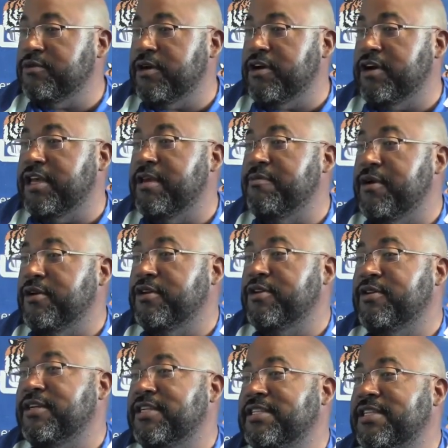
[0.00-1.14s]
and we're going to keep on
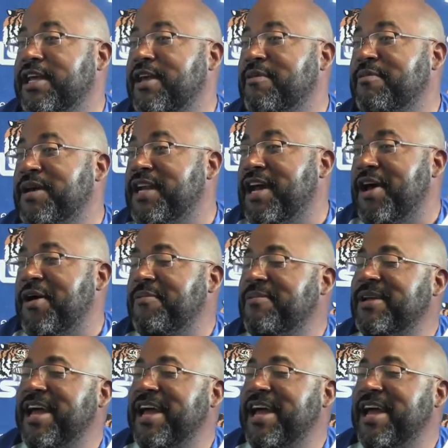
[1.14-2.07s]
doing this thing. But